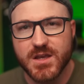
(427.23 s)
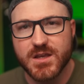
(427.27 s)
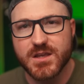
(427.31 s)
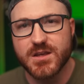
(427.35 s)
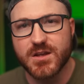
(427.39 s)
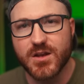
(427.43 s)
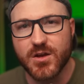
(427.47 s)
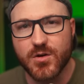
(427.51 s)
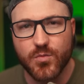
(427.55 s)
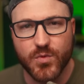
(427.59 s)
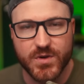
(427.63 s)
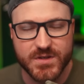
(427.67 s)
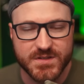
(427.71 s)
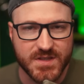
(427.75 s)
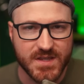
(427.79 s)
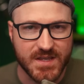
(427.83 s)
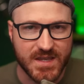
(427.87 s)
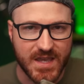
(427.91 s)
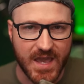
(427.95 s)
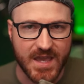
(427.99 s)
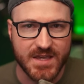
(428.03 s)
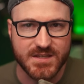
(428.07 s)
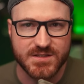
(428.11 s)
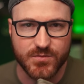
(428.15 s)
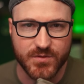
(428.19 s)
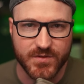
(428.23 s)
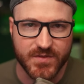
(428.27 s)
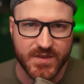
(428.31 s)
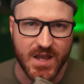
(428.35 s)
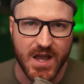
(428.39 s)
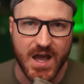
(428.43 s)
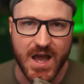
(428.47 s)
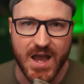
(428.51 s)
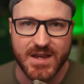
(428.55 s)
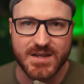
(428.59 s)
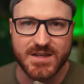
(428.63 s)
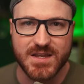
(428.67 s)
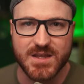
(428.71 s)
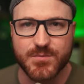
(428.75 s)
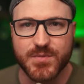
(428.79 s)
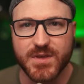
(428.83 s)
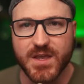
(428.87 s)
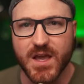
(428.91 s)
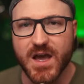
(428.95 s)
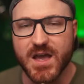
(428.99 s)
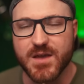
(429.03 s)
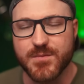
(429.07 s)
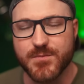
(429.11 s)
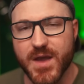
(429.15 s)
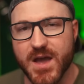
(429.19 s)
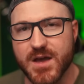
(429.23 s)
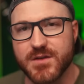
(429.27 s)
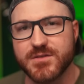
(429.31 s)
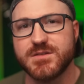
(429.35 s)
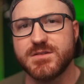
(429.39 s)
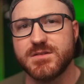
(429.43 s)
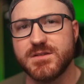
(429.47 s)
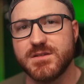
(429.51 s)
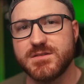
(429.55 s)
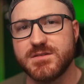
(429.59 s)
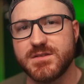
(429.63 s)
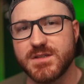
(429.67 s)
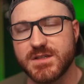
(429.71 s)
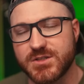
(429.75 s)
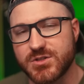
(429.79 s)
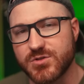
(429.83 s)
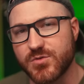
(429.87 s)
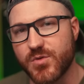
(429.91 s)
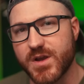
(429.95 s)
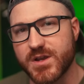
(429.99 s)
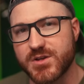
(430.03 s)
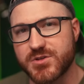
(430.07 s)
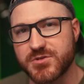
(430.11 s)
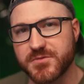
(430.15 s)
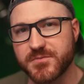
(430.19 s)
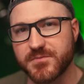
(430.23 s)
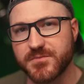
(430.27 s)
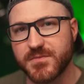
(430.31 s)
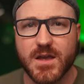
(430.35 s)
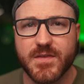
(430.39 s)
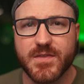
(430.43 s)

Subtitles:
you know, was the case with the high DPI mouse situation.